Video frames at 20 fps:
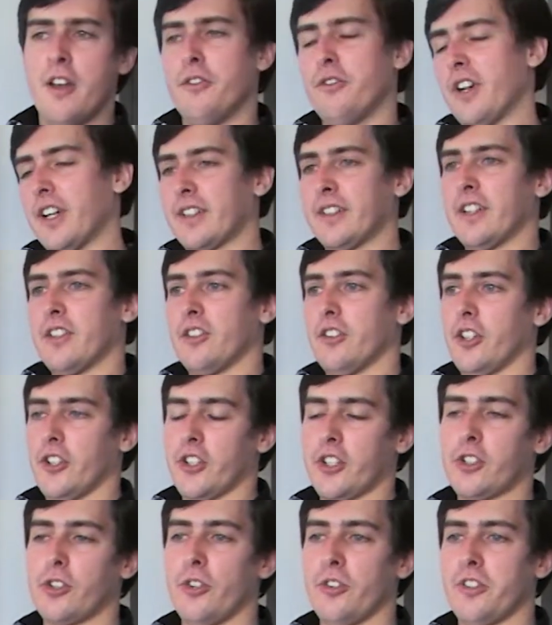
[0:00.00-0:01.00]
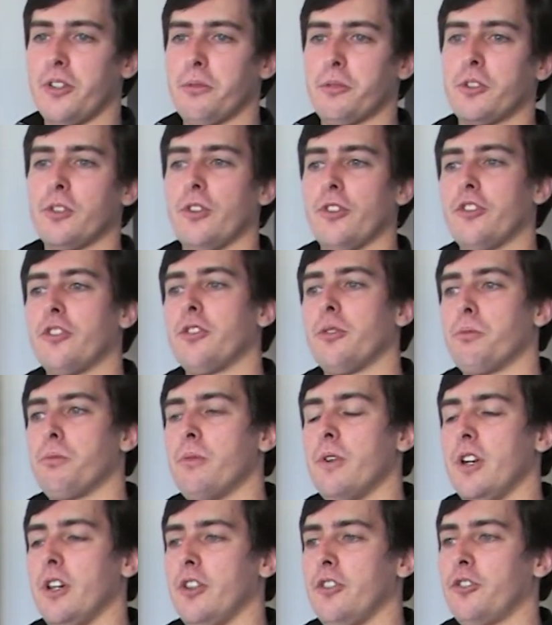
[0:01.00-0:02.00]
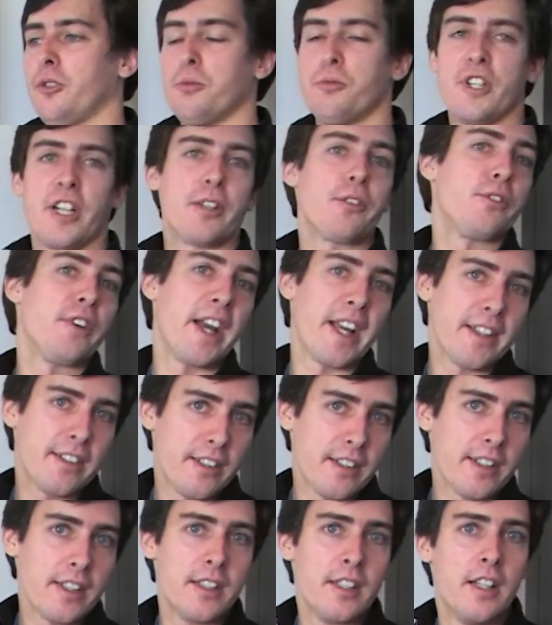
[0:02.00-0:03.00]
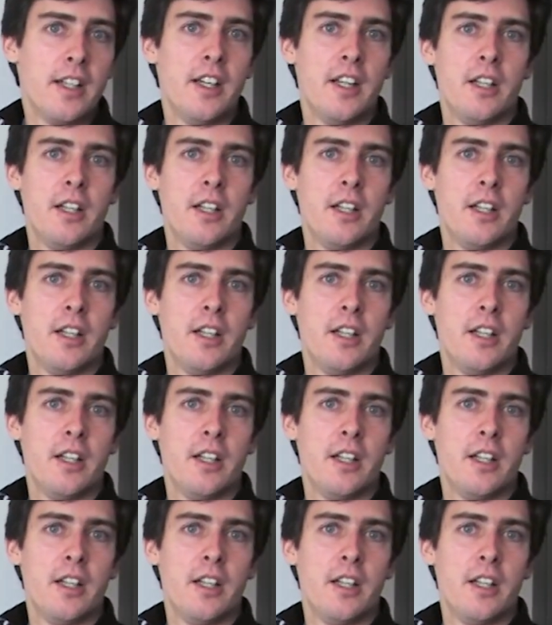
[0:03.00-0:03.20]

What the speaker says: In fact, there's another concept called subject factory,